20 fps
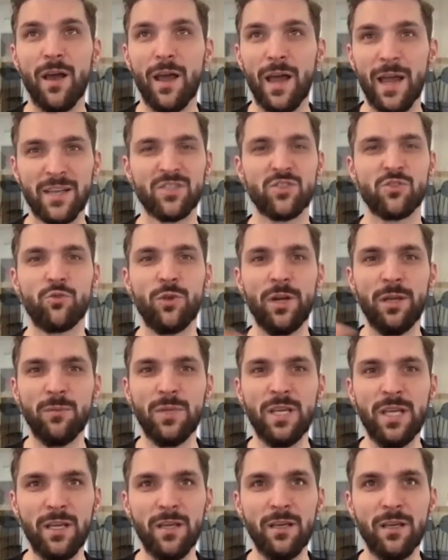
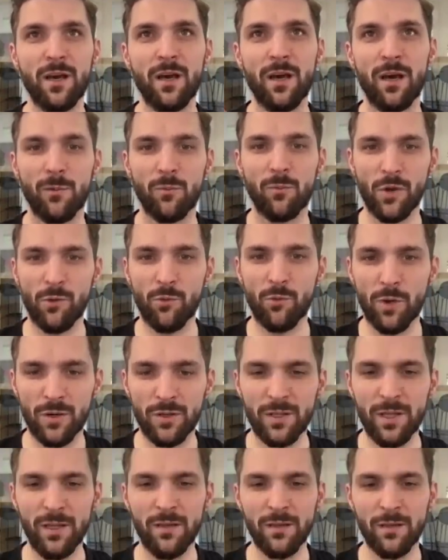extremely
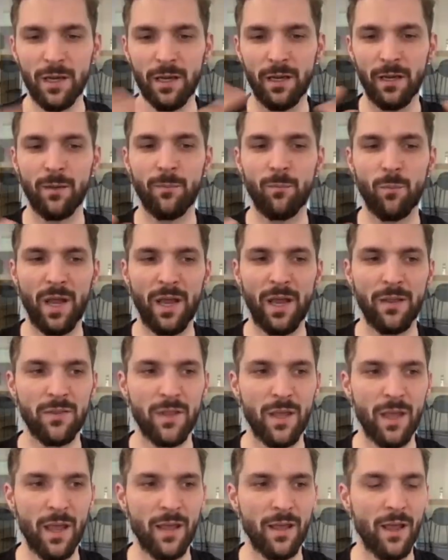rewarding
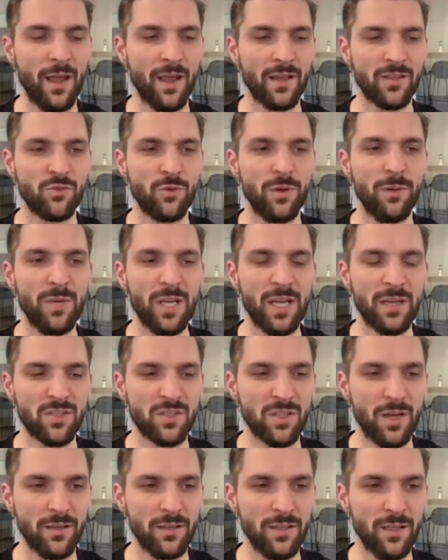and extremely
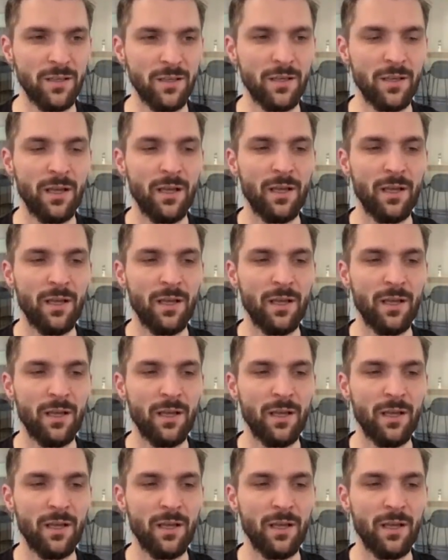exciting.